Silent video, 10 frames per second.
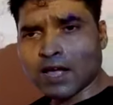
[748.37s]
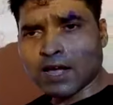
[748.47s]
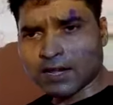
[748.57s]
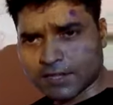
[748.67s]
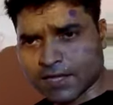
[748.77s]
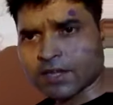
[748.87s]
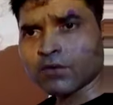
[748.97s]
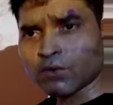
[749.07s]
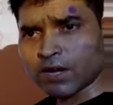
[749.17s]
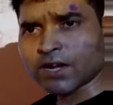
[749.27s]
I think
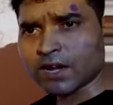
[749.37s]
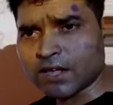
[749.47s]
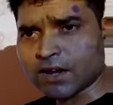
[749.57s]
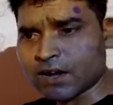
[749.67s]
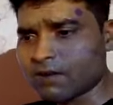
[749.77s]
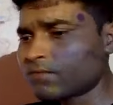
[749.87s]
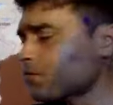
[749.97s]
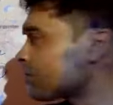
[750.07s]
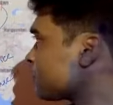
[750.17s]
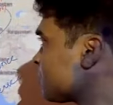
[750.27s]
you are clear now.
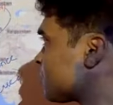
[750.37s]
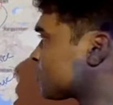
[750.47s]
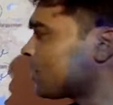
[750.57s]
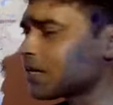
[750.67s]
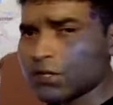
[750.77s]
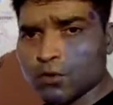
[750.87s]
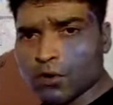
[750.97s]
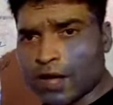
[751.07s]
So let's go